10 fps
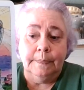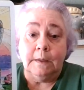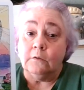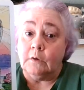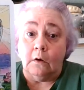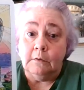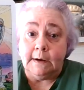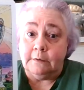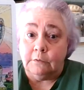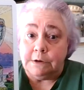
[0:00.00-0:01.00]
There's
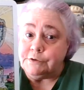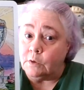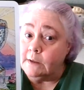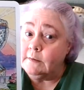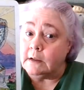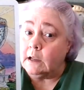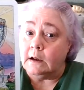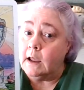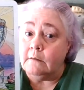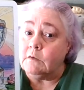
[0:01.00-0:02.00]
already rejoicing in
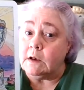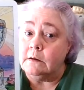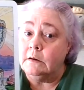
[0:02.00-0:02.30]
heaven,